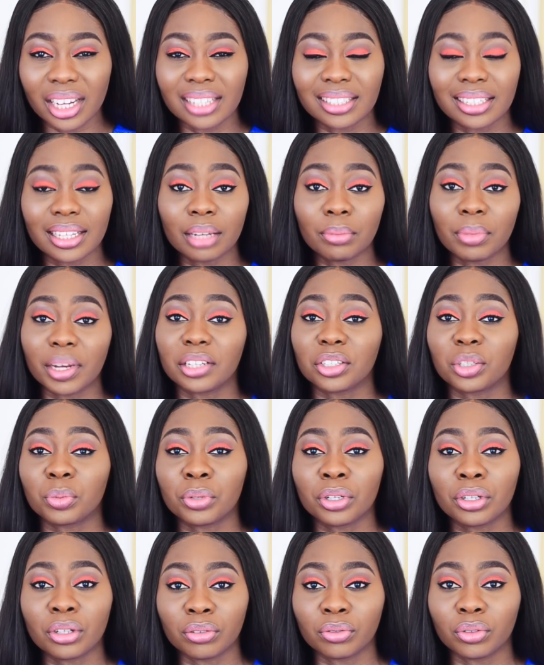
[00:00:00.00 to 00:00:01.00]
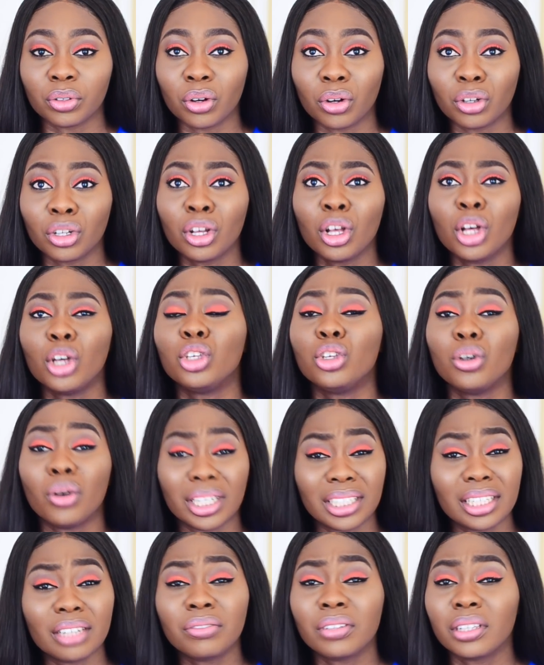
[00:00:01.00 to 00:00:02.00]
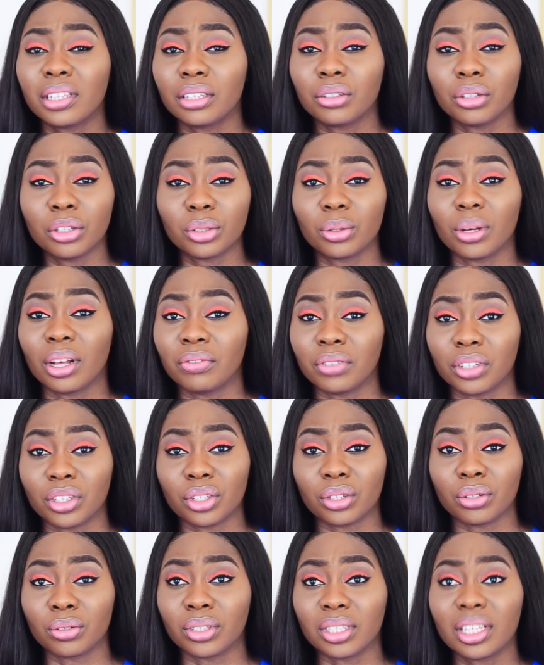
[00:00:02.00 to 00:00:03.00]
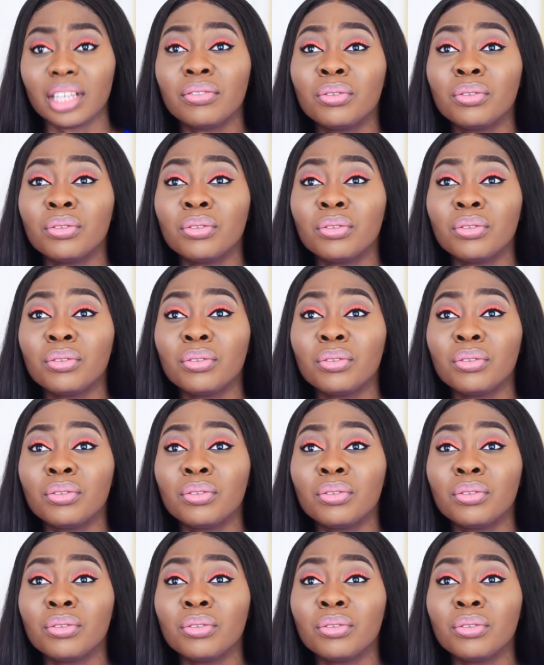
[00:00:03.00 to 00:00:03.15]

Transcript: that is led by the Spirit of God, you are definitely going to have issues.